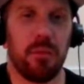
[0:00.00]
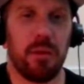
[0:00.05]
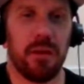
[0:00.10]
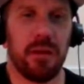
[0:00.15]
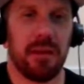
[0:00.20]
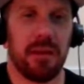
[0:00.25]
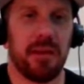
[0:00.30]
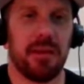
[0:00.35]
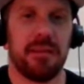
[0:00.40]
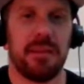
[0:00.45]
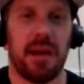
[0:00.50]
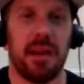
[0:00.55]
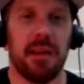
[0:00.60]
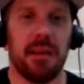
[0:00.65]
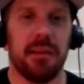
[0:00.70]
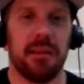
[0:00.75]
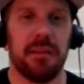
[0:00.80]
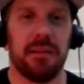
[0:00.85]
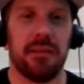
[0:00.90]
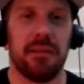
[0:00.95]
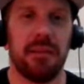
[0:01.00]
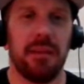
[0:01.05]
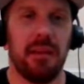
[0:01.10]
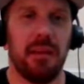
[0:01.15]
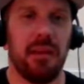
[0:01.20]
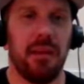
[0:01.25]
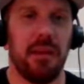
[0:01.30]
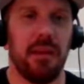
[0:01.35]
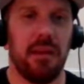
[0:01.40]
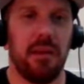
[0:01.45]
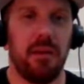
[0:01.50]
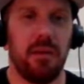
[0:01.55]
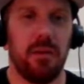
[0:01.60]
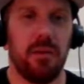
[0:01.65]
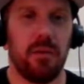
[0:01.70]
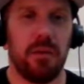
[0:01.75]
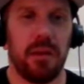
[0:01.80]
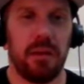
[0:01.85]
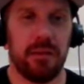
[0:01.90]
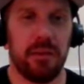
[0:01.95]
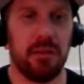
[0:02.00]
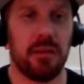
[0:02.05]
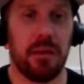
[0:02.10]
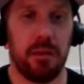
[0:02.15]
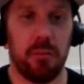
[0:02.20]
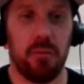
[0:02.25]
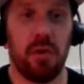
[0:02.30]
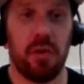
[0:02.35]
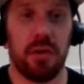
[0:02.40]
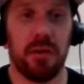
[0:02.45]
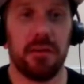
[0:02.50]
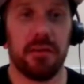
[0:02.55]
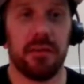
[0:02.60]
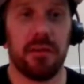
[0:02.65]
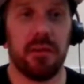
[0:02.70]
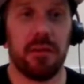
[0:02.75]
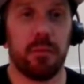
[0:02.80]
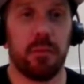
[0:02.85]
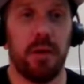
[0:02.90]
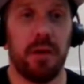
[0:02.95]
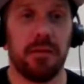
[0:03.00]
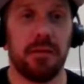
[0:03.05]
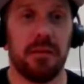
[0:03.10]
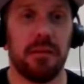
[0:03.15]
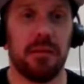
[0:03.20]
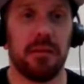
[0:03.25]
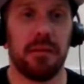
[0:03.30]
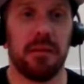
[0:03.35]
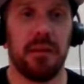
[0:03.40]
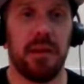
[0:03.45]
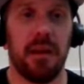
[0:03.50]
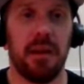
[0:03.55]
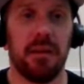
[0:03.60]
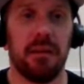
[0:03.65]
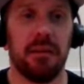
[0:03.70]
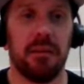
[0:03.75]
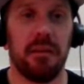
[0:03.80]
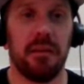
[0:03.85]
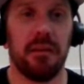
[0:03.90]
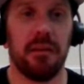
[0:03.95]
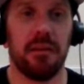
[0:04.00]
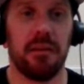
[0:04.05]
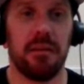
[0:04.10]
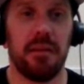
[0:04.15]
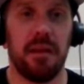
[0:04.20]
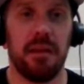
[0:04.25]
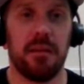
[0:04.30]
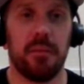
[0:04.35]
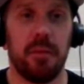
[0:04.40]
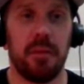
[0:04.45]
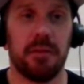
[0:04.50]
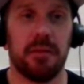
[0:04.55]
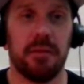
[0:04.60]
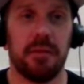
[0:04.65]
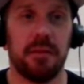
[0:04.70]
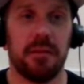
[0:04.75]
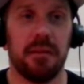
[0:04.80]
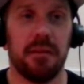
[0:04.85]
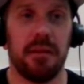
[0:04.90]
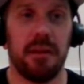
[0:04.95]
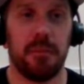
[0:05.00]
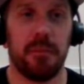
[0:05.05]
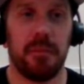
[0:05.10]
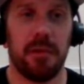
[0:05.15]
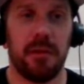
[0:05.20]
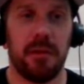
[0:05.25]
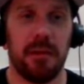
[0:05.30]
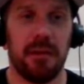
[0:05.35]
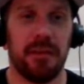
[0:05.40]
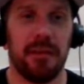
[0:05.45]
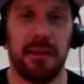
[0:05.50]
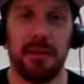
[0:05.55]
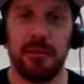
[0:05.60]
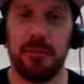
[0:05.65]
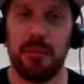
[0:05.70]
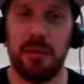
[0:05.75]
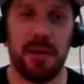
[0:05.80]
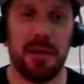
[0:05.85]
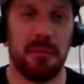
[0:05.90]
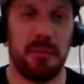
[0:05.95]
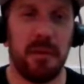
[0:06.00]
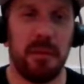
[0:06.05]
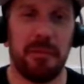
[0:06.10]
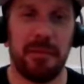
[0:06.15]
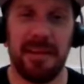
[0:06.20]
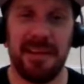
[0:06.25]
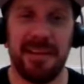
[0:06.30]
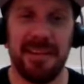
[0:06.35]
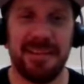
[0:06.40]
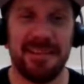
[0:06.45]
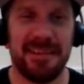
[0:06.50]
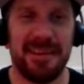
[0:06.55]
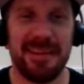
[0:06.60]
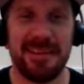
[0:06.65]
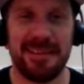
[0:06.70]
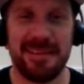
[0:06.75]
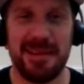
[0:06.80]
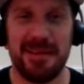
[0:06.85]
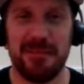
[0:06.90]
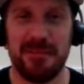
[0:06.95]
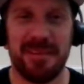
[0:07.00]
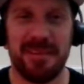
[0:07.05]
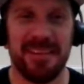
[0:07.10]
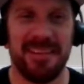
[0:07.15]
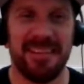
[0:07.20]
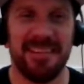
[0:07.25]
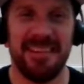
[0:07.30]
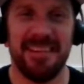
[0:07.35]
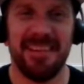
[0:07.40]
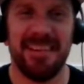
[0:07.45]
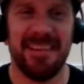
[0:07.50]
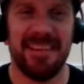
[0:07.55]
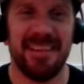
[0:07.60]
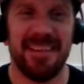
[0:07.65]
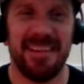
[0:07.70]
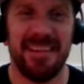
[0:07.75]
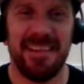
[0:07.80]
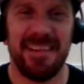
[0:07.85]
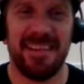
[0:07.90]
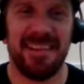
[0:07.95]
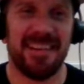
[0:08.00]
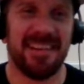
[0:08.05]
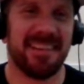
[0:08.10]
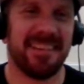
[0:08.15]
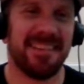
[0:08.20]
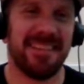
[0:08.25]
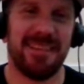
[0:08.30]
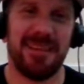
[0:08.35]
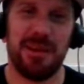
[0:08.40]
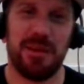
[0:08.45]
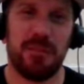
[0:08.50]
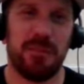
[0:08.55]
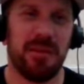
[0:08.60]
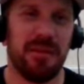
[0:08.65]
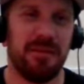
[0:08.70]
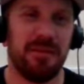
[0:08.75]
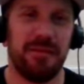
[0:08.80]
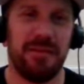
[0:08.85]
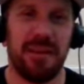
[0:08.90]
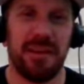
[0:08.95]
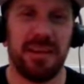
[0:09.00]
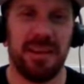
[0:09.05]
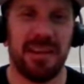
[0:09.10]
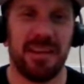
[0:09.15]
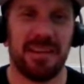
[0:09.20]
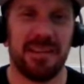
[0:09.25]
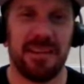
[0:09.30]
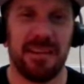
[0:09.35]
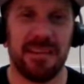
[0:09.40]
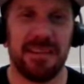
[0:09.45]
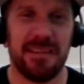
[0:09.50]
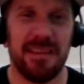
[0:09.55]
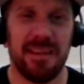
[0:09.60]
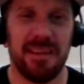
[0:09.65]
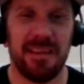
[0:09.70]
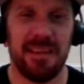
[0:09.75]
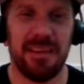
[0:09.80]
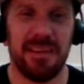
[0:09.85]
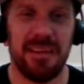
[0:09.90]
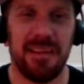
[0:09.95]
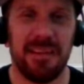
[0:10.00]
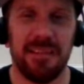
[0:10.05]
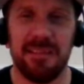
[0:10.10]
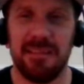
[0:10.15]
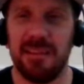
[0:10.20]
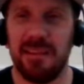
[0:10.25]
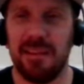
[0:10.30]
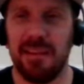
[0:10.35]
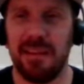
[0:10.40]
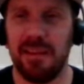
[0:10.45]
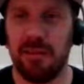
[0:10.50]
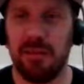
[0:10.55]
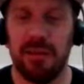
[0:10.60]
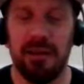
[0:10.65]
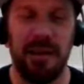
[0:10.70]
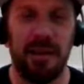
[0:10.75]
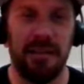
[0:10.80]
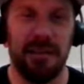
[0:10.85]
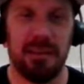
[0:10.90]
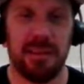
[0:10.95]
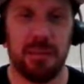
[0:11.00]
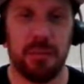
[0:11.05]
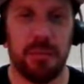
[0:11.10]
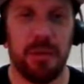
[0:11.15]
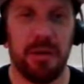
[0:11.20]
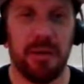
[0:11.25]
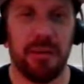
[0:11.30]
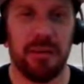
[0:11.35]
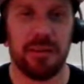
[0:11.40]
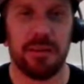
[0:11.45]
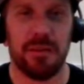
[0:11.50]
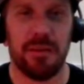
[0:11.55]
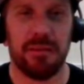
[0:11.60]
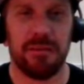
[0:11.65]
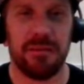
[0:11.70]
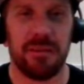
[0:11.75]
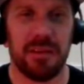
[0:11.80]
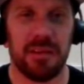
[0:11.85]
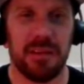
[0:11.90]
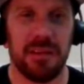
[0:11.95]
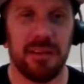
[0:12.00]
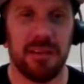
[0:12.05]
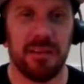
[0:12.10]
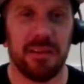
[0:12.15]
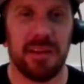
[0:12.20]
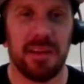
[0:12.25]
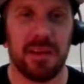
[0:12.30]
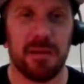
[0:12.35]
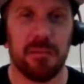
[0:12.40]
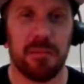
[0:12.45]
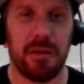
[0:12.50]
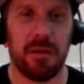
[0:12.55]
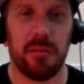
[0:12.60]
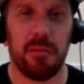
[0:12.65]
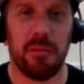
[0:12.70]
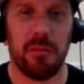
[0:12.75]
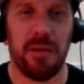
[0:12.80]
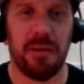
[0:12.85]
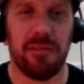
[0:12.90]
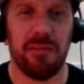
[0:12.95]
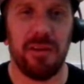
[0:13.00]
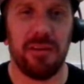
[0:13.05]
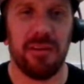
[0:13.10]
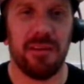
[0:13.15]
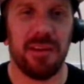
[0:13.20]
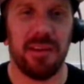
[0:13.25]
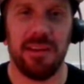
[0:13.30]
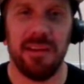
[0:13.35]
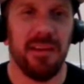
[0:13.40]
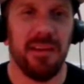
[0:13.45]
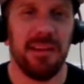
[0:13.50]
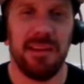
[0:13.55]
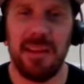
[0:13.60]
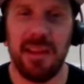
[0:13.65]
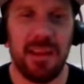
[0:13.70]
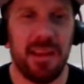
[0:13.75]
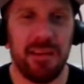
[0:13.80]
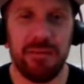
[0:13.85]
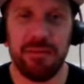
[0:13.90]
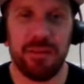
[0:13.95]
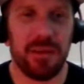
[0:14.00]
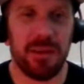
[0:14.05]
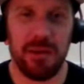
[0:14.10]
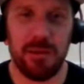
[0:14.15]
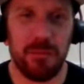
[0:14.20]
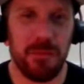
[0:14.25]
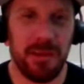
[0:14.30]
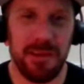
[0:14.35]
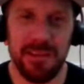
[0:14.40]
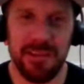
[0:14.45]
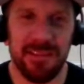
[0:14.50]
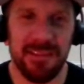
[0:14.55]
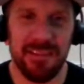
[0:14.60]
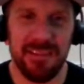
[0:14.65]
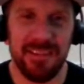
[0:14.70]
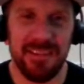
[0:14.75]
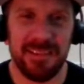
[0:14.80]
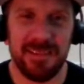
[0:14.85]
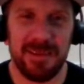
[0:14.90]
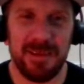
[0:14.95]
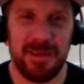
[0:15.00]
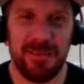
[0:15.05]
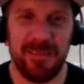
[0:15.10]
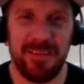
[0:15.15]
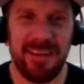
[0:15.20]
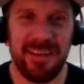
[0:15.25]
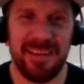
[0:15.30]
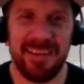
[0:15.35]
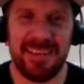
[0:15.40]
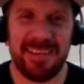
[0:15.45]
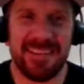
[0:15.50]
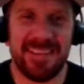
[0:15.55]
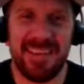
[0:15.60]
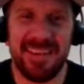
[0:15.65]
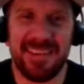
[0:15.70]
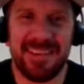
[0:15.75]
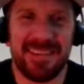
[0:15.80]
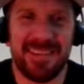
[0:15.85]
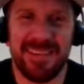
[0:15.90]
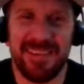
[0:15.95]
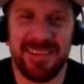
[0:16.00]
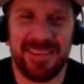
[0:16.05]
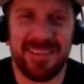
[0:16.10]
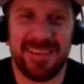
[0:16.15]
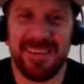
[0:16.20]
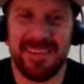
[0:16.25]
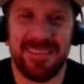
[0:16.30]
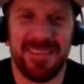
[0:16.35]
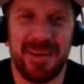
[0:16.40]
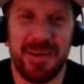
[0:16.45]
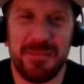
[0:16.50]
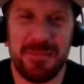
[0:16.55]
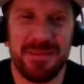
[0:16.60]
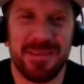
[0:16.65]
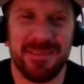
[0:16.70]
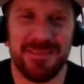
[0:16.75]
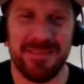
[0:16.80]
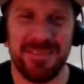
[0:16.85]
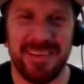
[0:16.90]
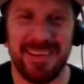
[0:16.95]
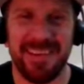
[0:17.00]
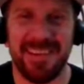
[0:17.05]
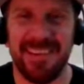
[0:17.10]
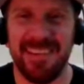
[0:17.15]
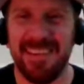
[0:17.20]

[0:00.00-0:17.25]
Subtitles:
one of their talents who, don't get me wrong, he's got the presence and that, stage presence and that, but putting him up against Jake something. Not being funny, it's like sending your little kid to the park to have a kickabout with Wayne Rooney. They're never going to win. Do you know what I mean? It's not going to happen. But